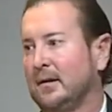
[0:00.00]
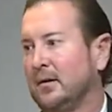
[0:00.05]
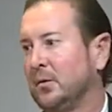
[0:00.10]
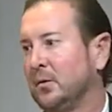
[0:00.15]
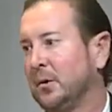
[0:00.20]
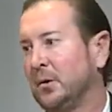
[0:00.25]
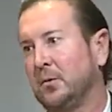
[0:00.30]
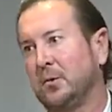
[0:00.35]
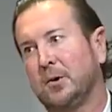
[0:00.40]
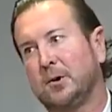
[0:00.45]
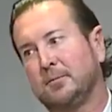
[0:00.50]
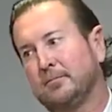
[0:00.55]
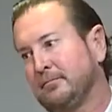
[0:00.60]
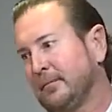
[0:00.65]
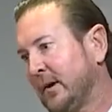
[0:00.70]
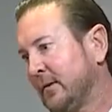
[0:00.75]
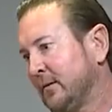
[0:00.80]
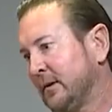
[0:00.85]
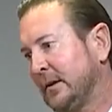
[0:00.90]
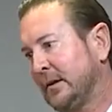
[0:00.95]
We won
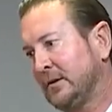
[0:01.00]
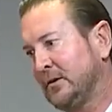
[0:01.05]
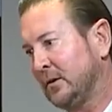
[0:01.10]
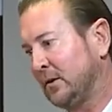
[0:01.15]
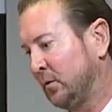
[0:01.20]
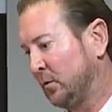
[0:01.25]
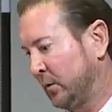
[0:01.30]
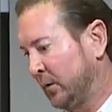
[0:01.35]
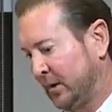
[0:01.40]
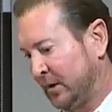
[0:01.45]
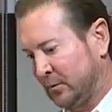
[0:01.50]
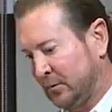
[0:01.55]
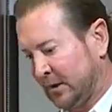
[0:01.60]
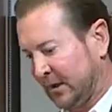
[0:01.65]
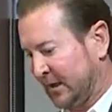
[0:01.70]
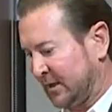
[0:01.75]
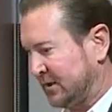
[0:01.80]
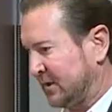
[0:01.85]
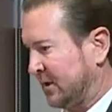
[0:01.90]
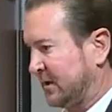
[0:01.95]
everything you could win with
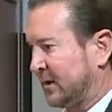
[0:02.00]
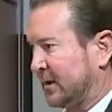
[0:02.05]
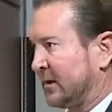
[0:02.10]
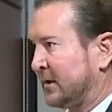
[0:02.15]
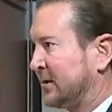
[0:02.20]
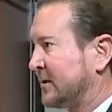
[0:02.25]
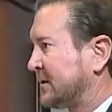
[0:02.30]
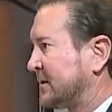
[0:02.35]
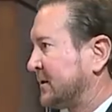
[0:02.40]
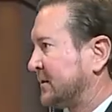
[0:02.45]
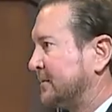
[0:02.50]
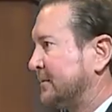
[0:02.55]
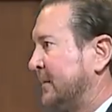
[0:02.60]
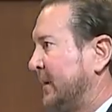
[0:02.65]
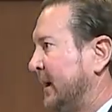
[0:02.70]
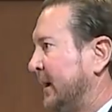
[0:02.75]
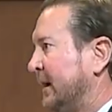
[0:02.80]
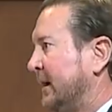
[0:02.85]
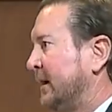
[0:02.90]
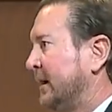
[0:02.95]
legend cars,
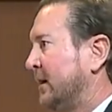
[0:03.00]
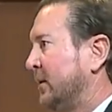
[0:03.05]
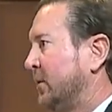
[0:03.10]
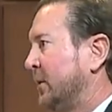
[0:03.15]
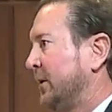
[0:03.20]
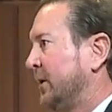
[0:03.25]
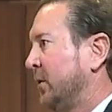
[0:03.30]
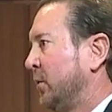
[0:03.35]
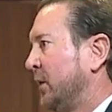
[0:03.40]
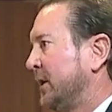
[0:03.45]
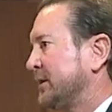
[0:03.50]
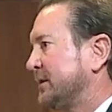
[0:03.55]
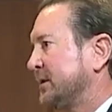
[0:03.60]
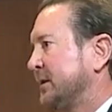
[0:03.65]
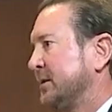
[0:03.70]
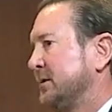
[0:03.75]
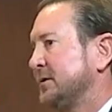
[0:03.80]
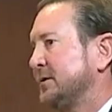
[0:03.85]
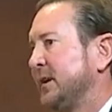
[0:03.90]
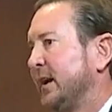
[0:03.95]
and won the West
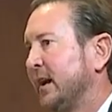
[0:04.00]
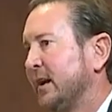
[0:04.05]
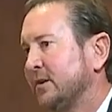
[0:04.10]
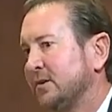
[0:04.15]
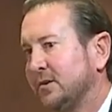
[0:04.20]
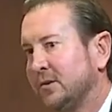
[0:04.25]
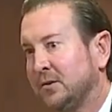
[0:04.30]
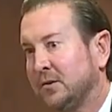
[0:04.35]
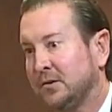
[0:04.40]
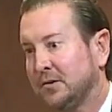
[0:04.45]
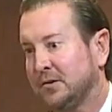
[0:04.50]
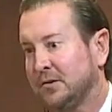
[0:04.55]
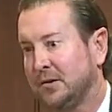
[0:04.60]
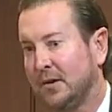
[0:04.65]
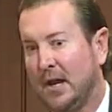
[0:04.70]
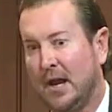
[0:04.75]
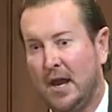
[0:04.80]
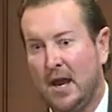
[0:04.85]
Coast Nationals,